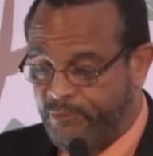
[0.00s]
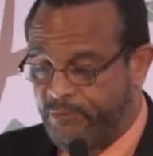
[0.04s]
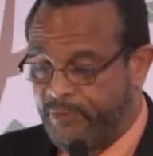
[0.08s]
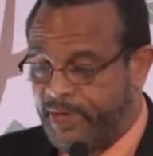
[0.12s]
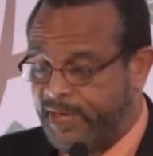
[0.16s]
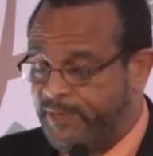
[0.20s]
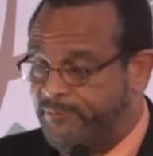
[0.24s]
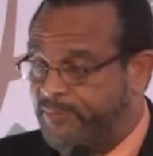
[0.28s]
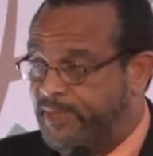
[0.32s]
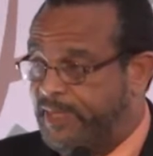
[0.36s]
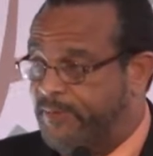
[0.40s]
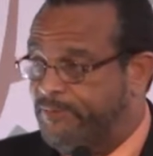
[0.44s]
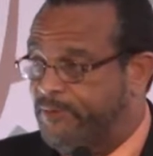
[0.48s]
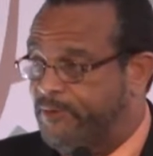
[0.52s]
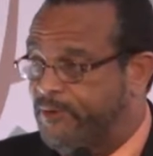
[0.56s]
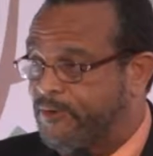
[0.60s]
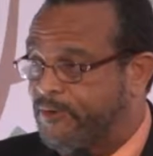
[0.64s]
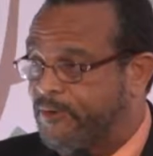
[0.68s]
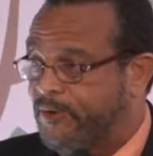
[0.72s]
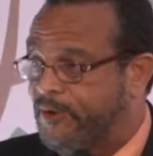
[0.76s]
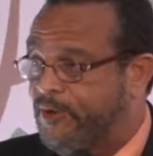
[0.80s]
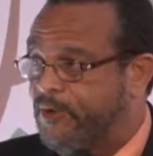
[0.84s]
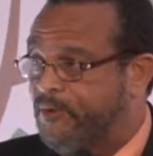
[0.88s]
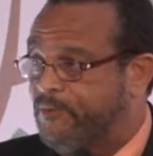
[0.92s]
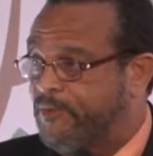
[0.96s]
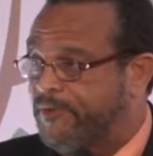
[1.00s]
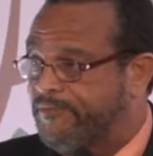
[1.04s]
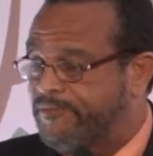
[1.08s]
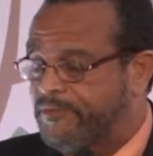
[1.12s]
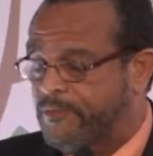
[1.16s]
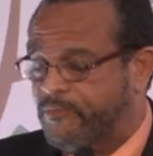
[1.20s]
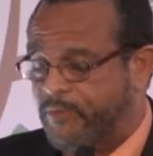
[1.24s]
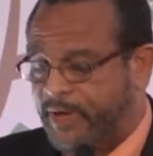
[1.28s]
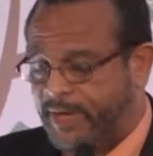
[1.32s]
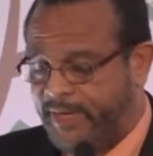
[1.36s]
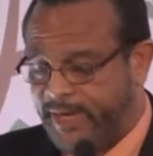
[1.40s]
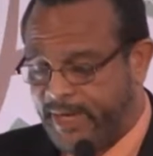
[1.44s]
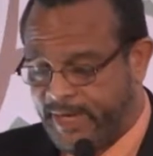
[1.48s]
right people with the
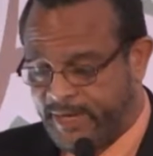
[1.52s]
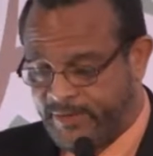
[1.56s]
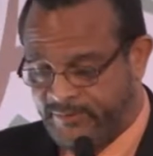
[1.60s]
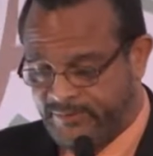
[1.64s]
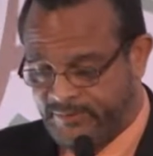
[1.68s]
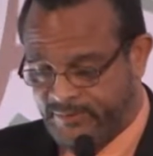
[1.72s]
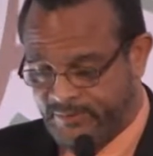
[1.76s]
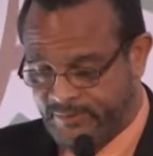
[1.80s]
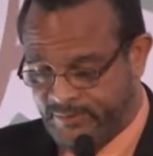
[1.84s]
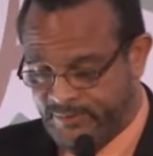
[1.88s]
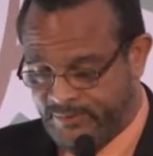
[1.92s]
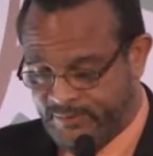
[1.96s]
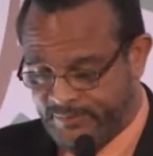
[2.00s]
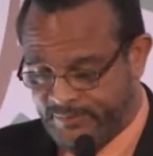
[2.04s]
right attitude.